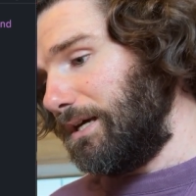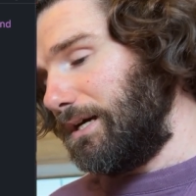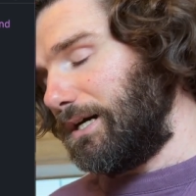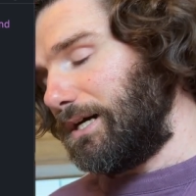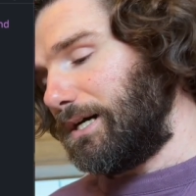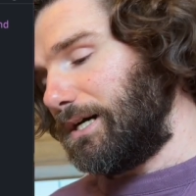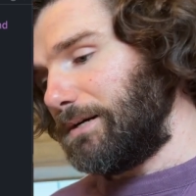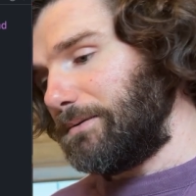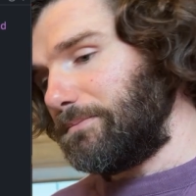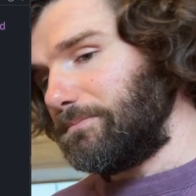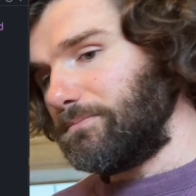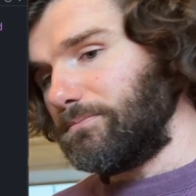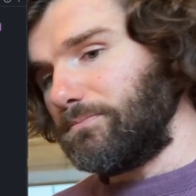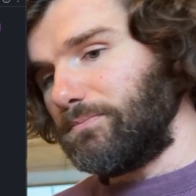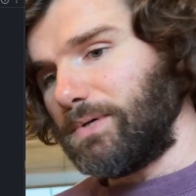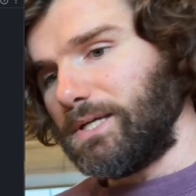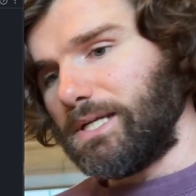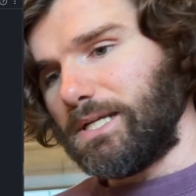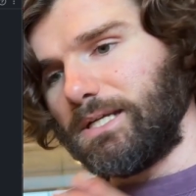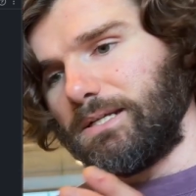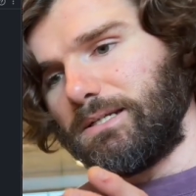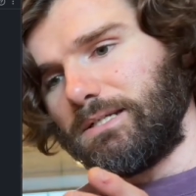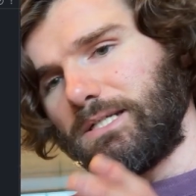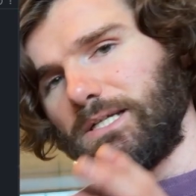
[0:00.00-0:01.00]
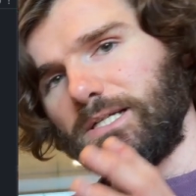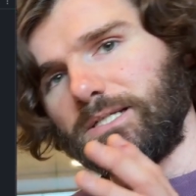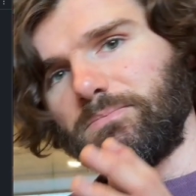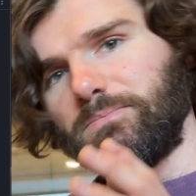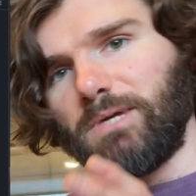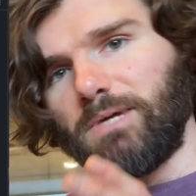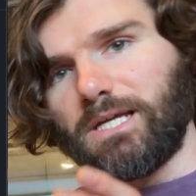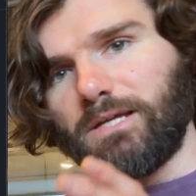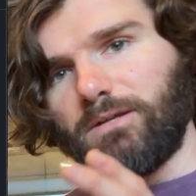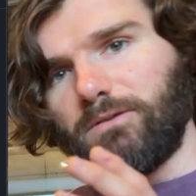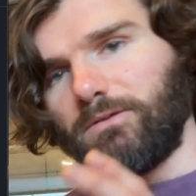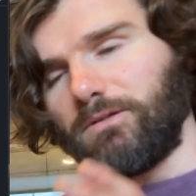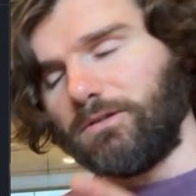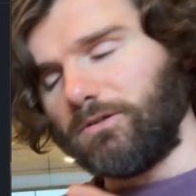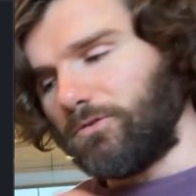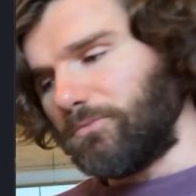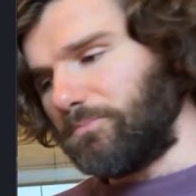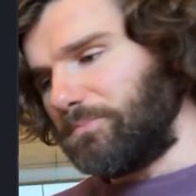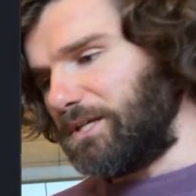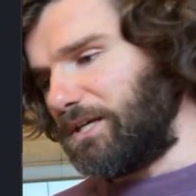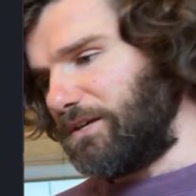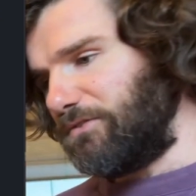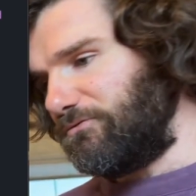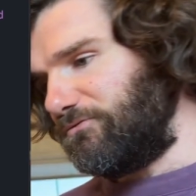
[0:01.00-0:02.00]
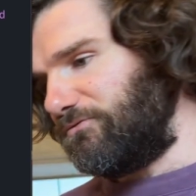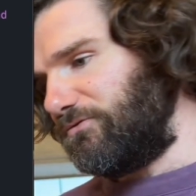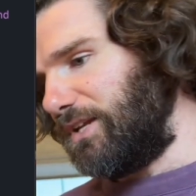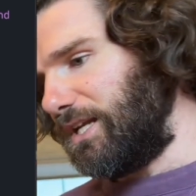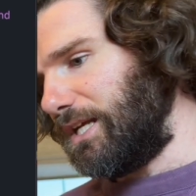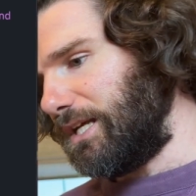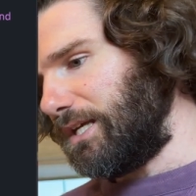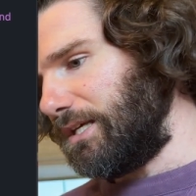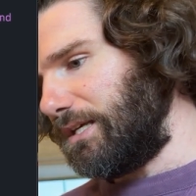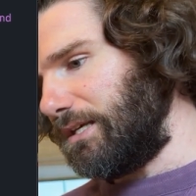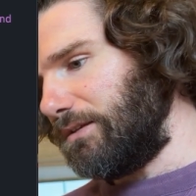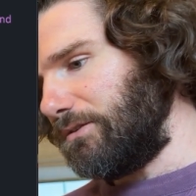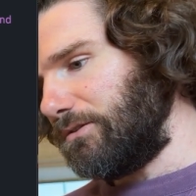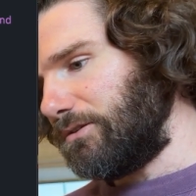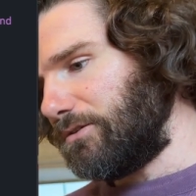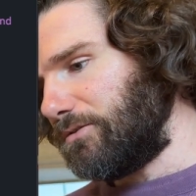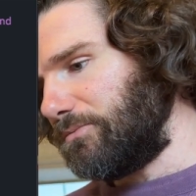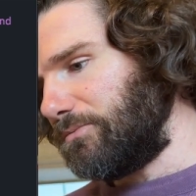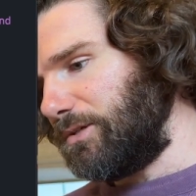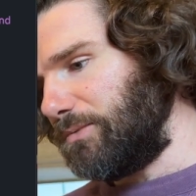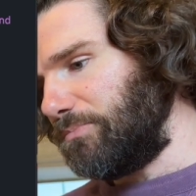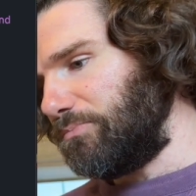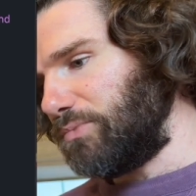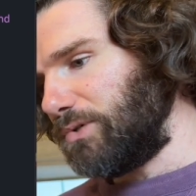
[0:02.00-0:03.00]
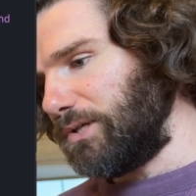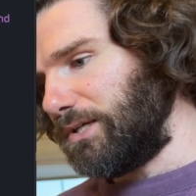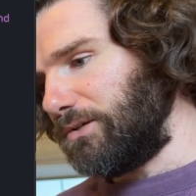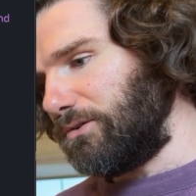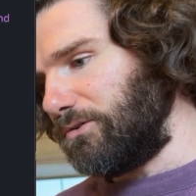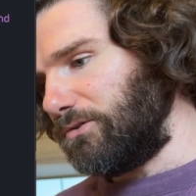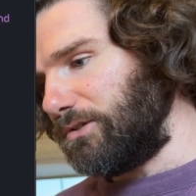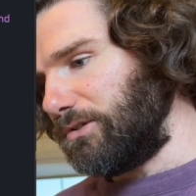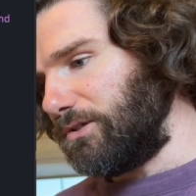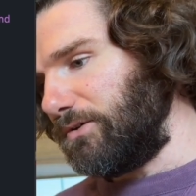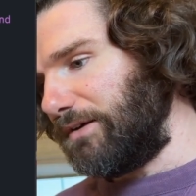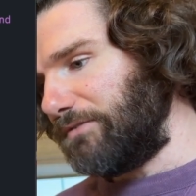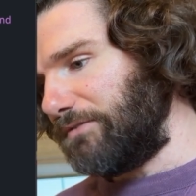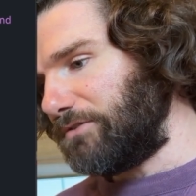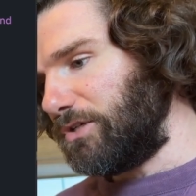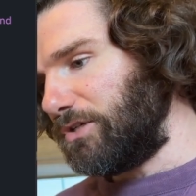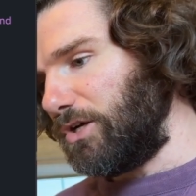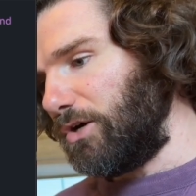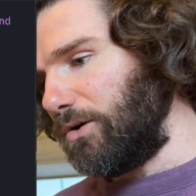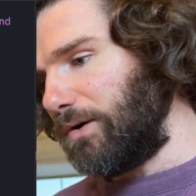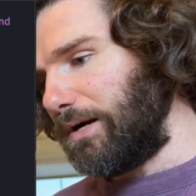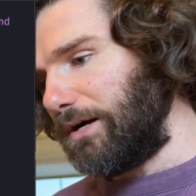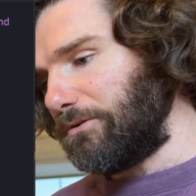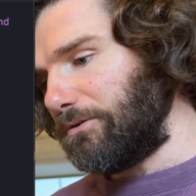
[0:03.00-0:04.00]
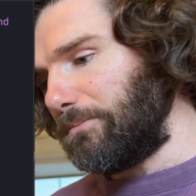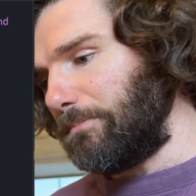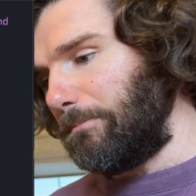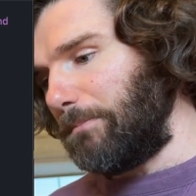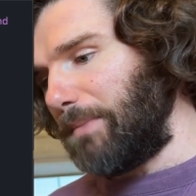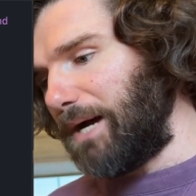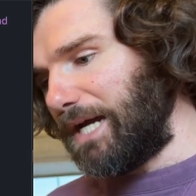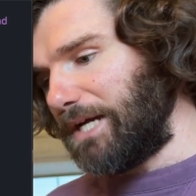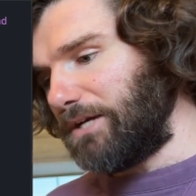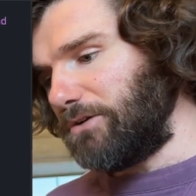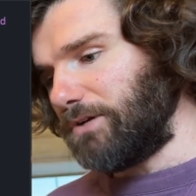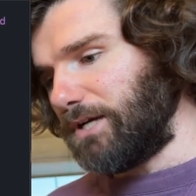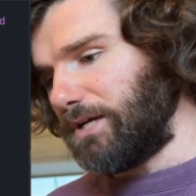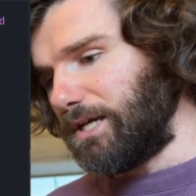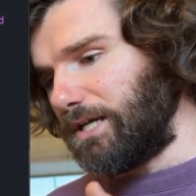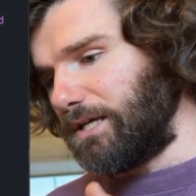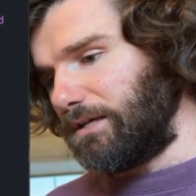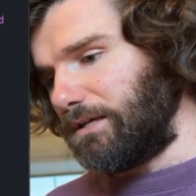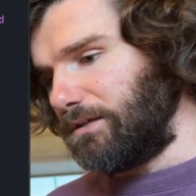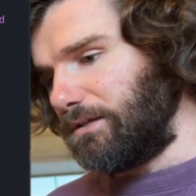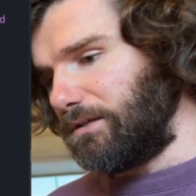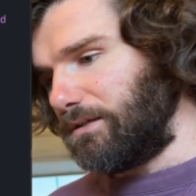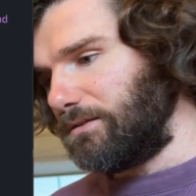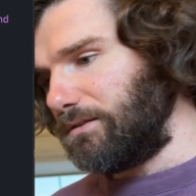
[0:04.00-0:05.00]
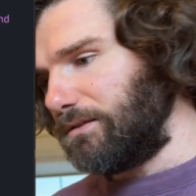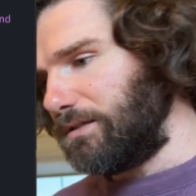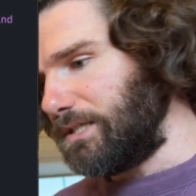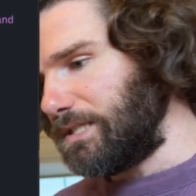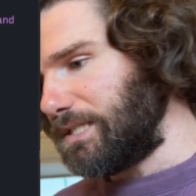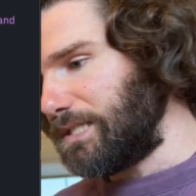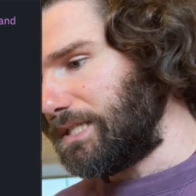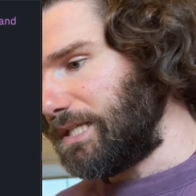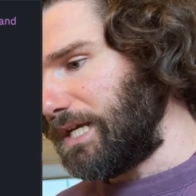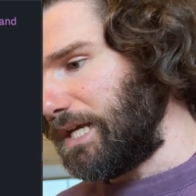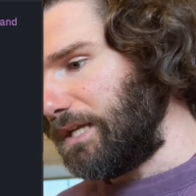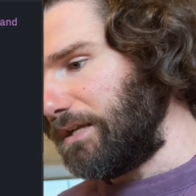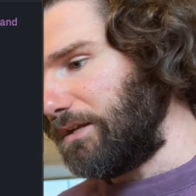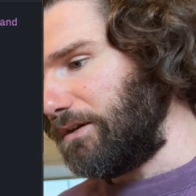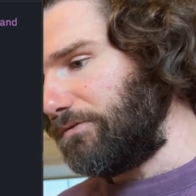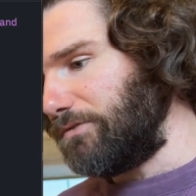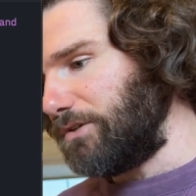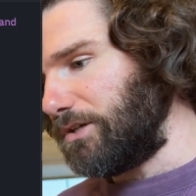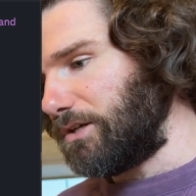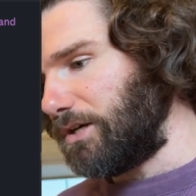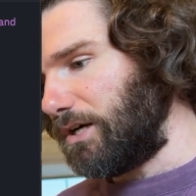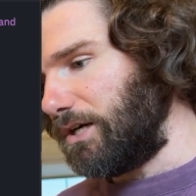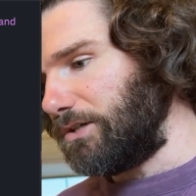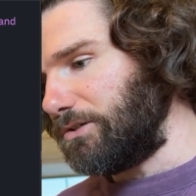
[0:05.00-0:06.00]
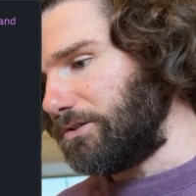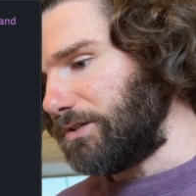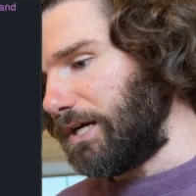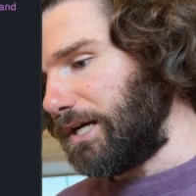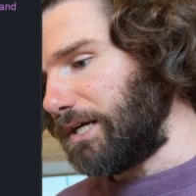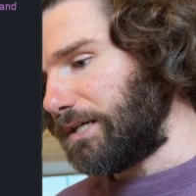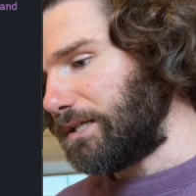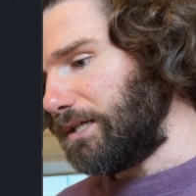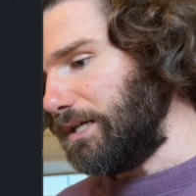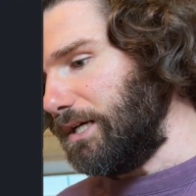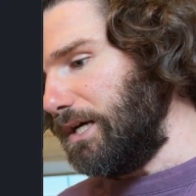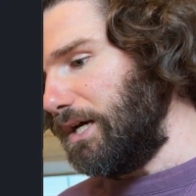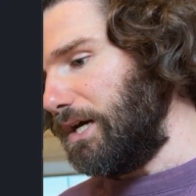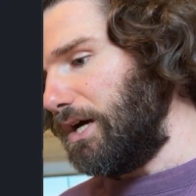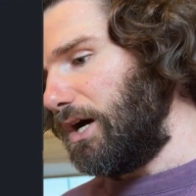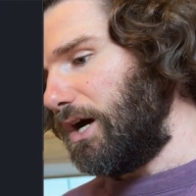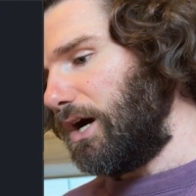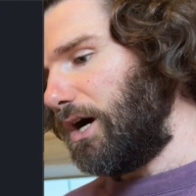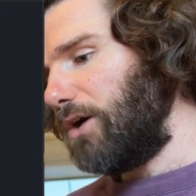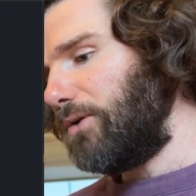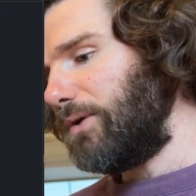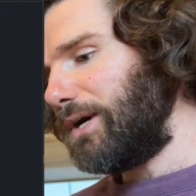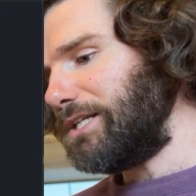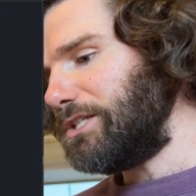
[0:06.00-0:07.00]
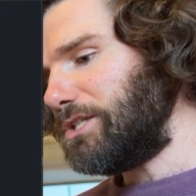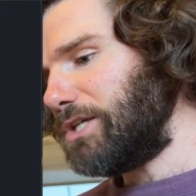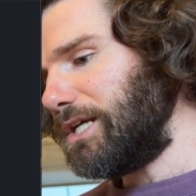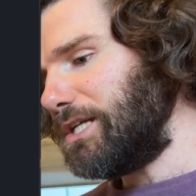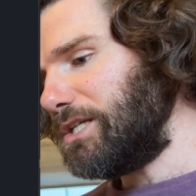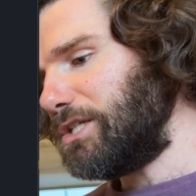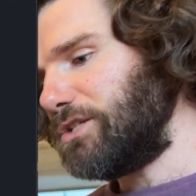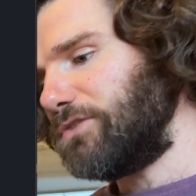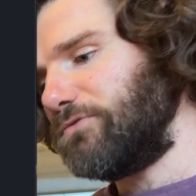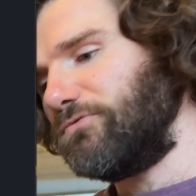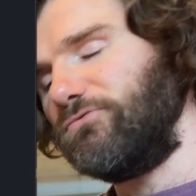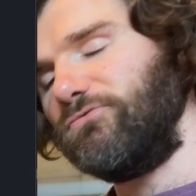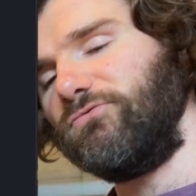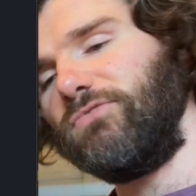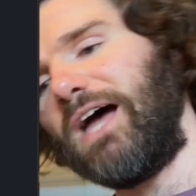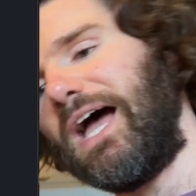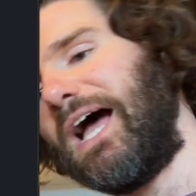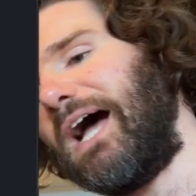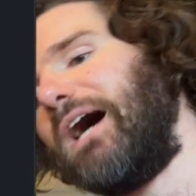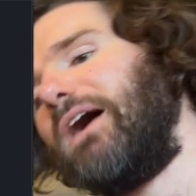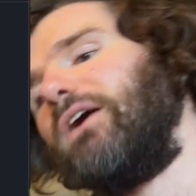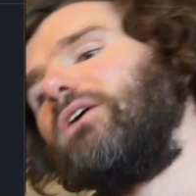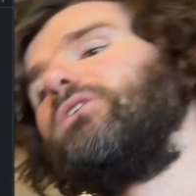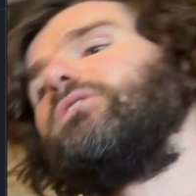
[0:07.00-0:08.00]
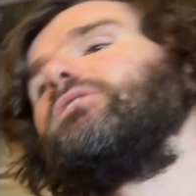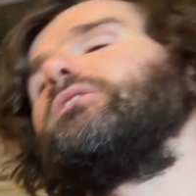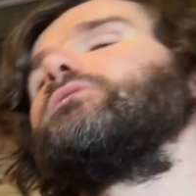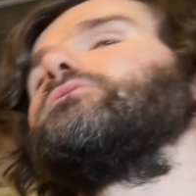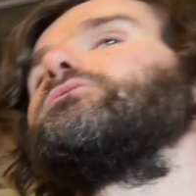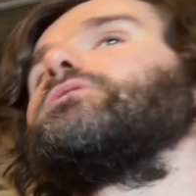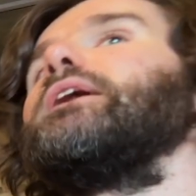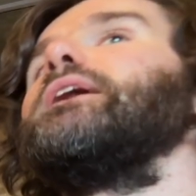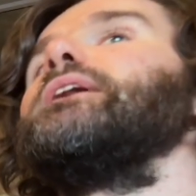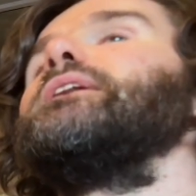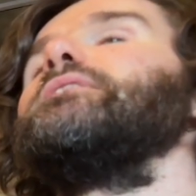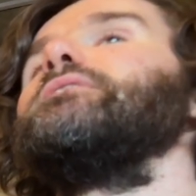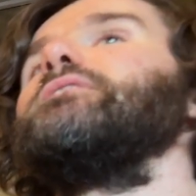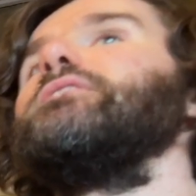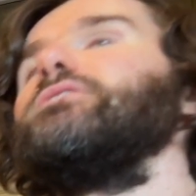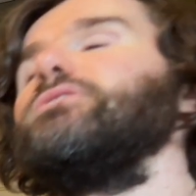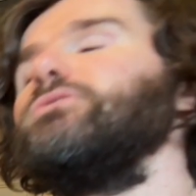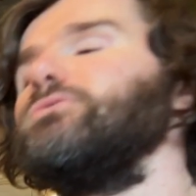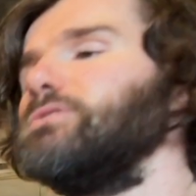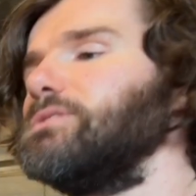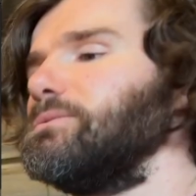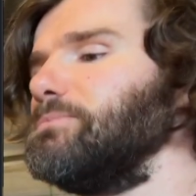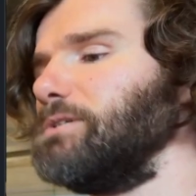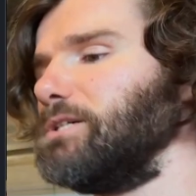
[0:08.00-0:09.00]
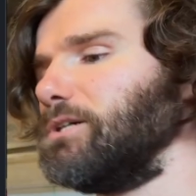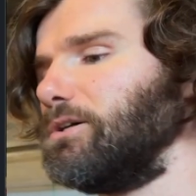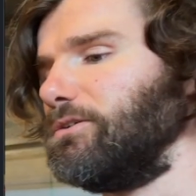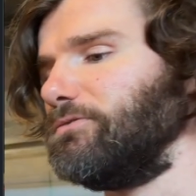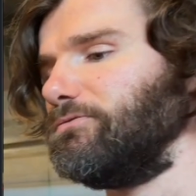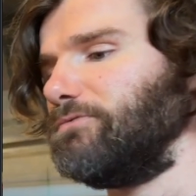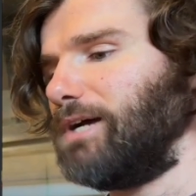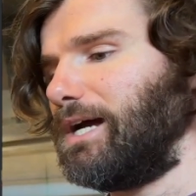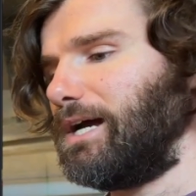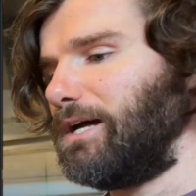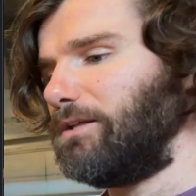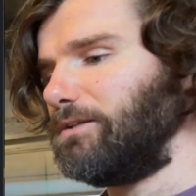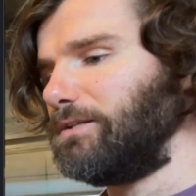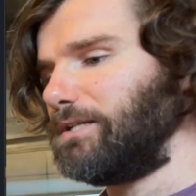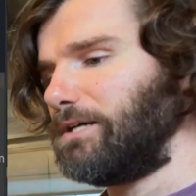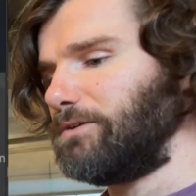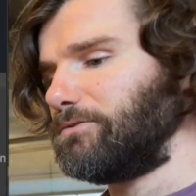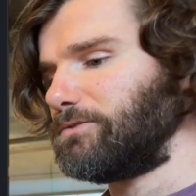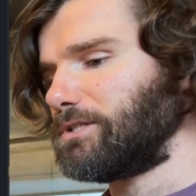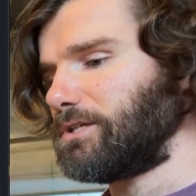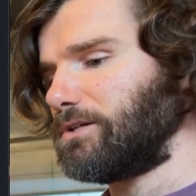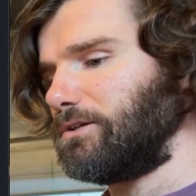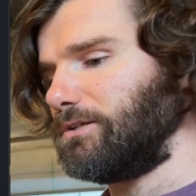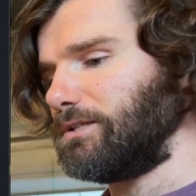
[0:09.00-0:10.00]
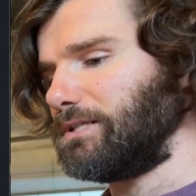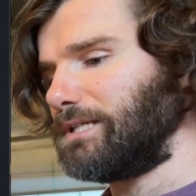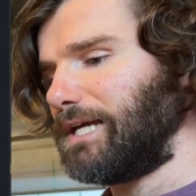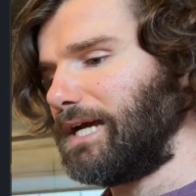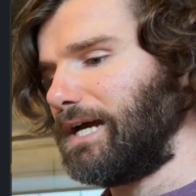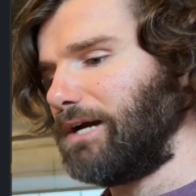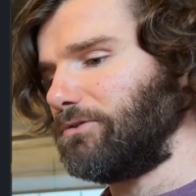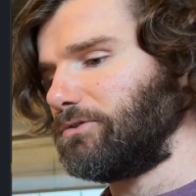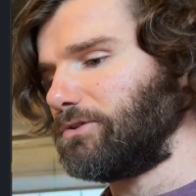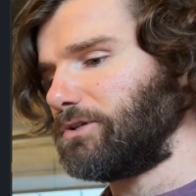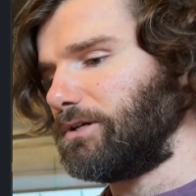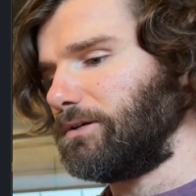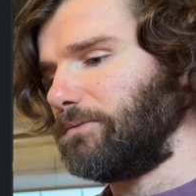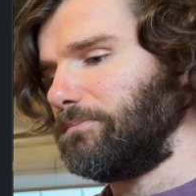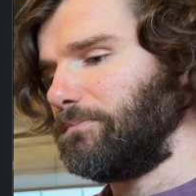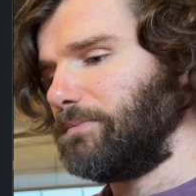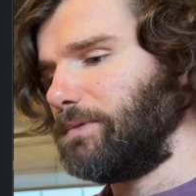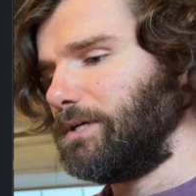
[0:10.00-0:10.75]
but it does make it a little bit finicky, a little bit brittle. You have to know how to migrate the state of your contract. Oh, I changed val, right? It used to be called val, now it's called counter.